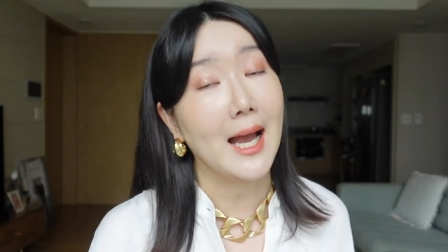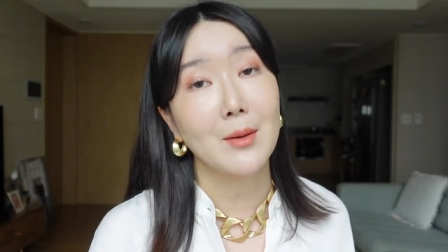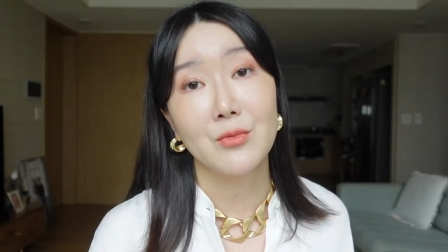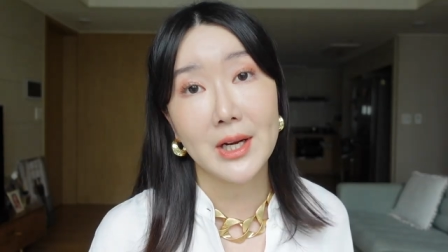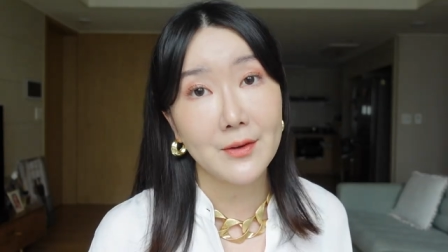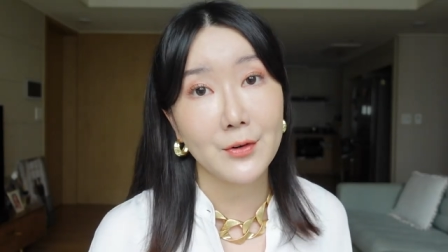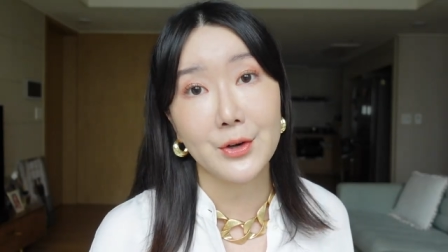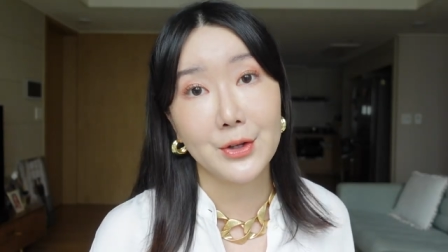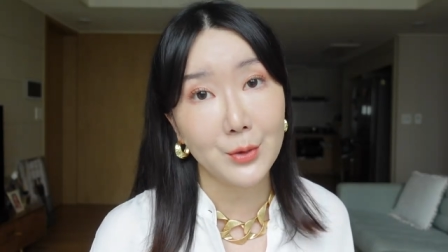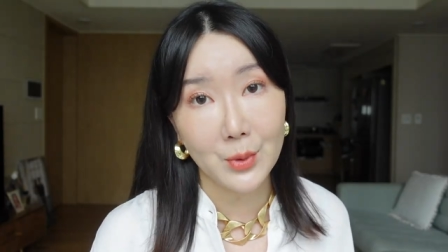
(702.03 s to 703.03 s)
I'm ready for
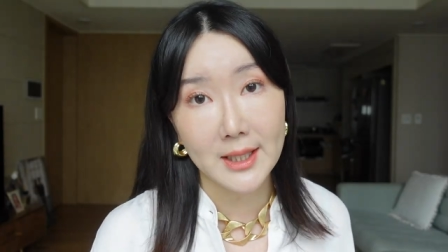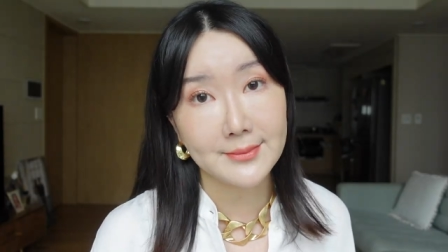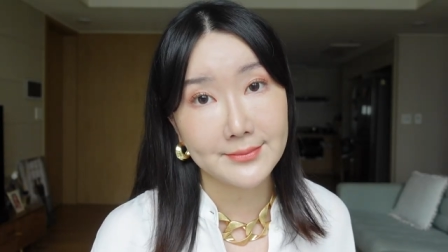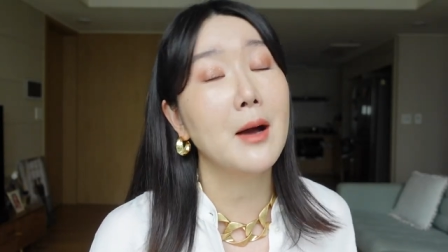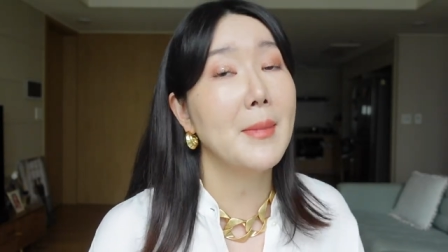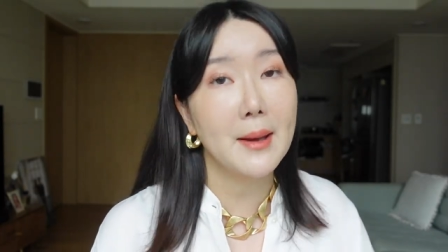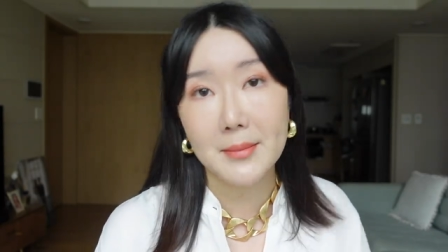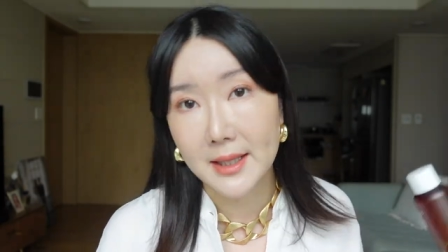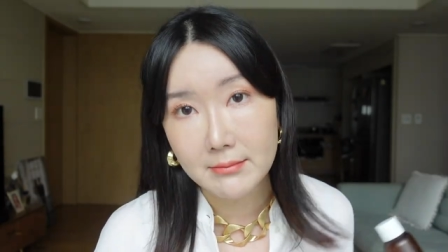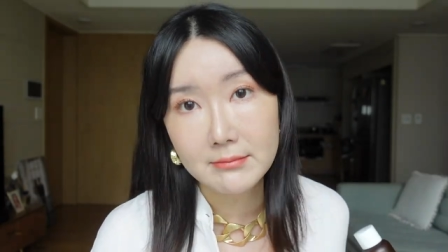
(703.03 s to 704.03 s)
a new one. Come at
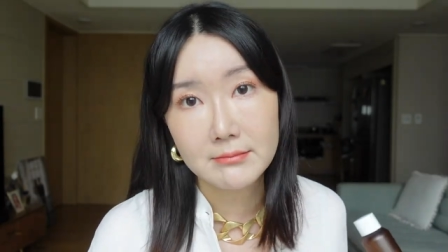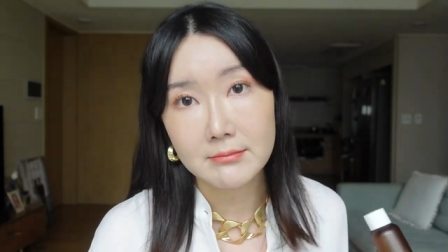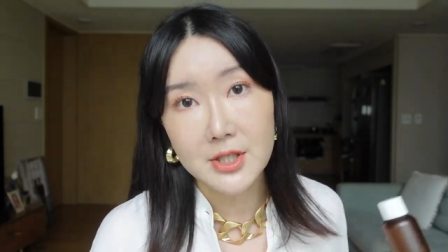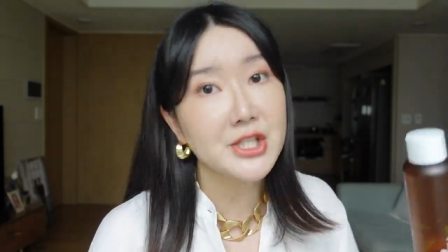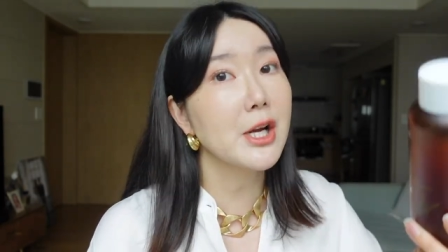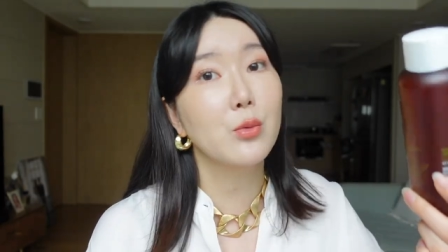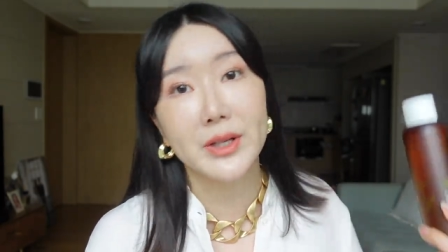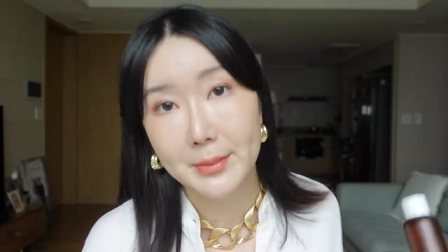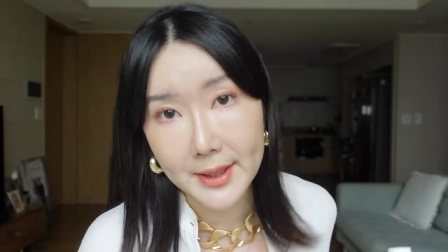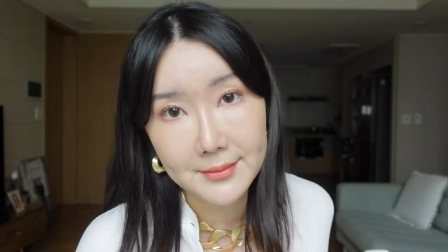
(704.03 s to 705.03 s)
me, share
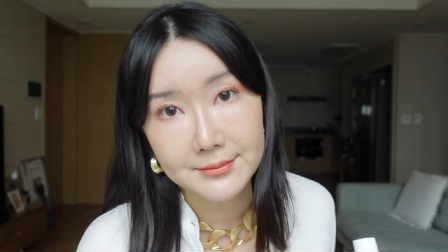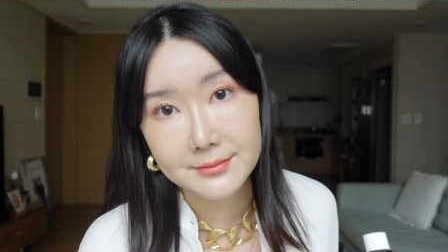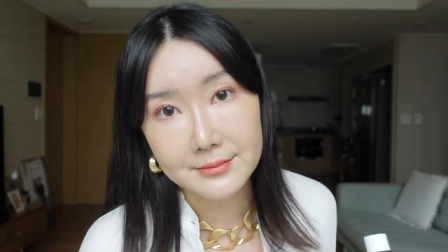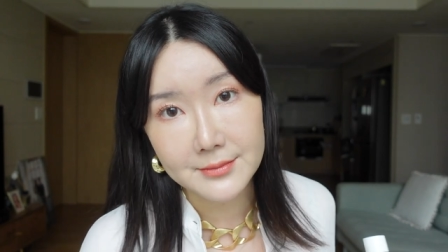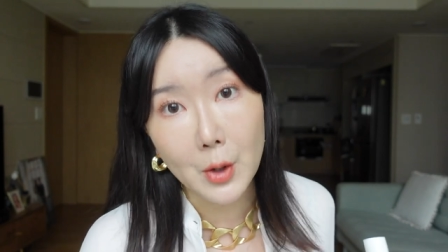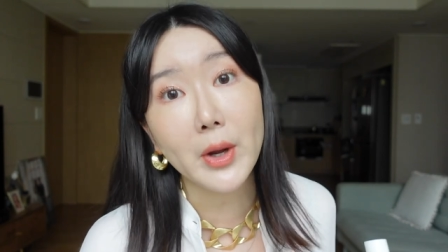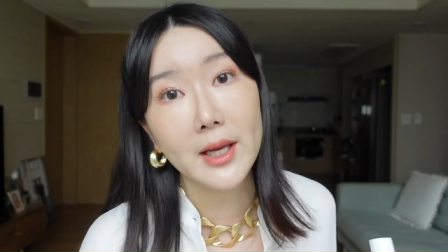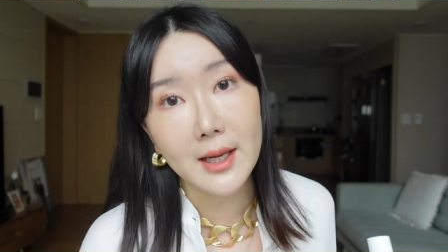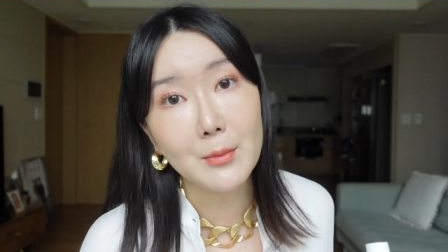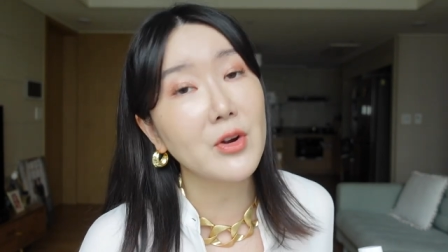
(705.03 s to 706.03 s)
with me.
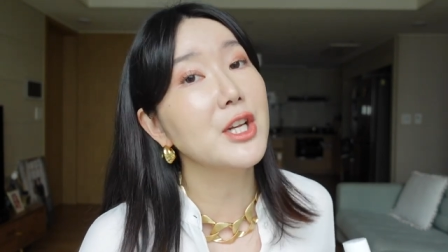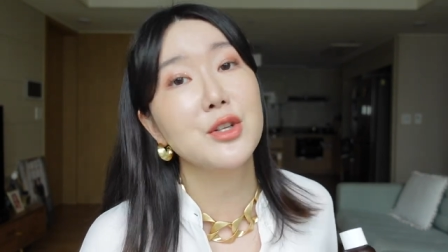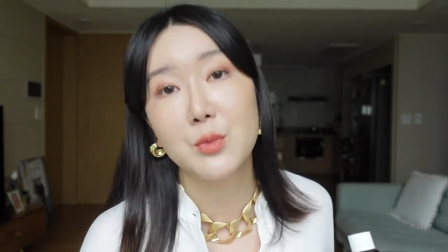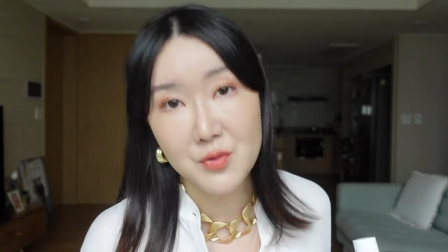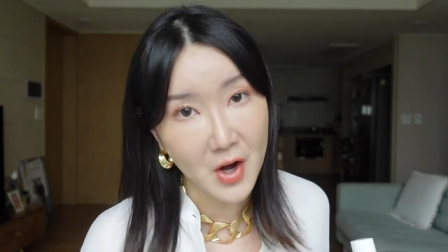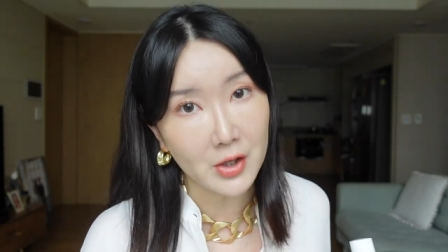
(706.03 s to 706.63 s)
Okay, I'm ready to move